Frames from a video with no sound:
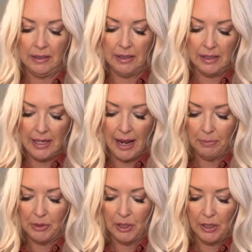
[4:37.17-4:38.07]

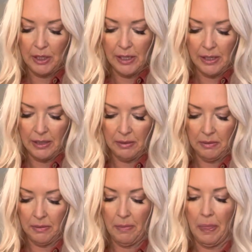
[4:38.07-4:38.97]
adapter,
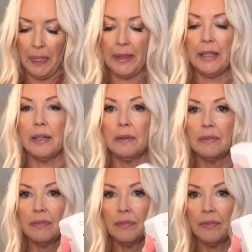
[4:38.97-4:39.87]
you know,
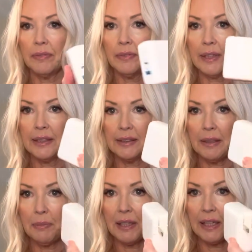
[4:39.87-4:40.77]

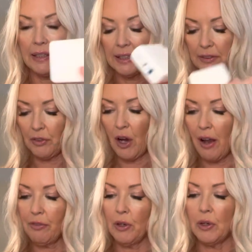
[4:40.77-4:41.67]
something like this for your
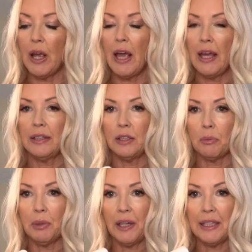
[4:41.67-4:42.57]
iPhone. You can
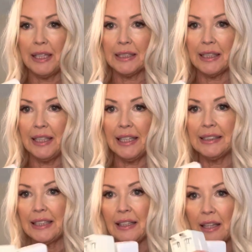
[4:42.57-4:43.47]
plug into
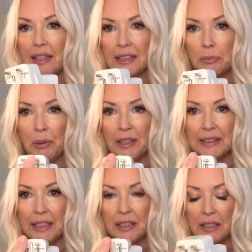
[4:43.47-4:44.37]
this, and then this
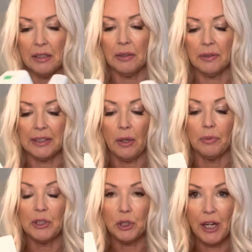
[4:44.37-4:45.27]
plugs into, so
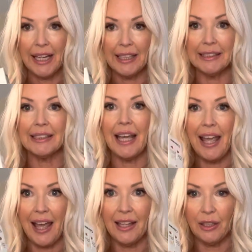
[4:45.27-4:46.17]
the trains
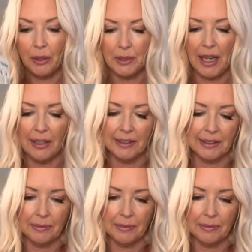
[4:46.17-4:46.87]
and the hotels.